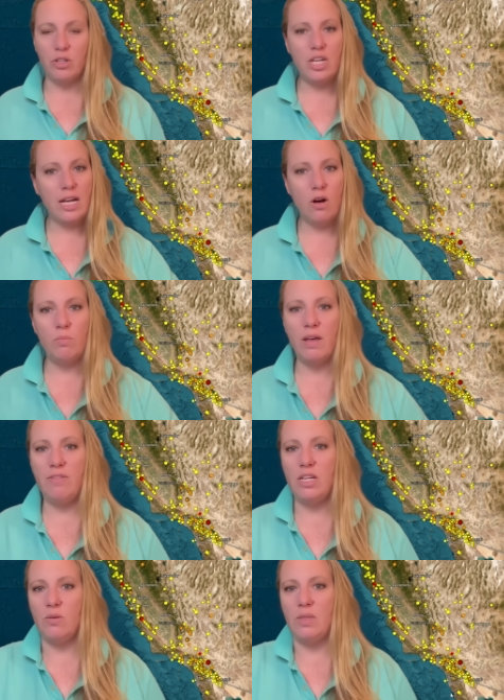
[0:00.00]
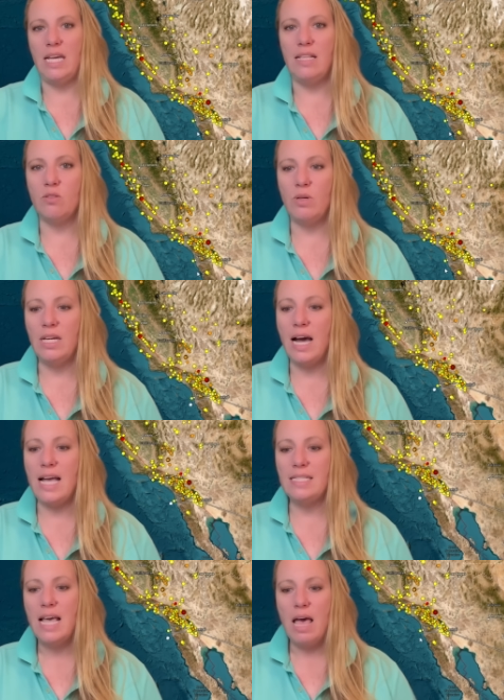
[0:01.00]
Check out my video in the end screen,
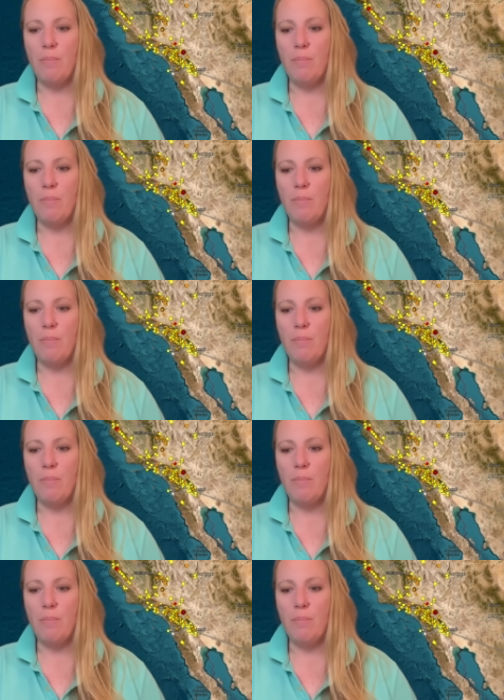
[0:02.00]
guys.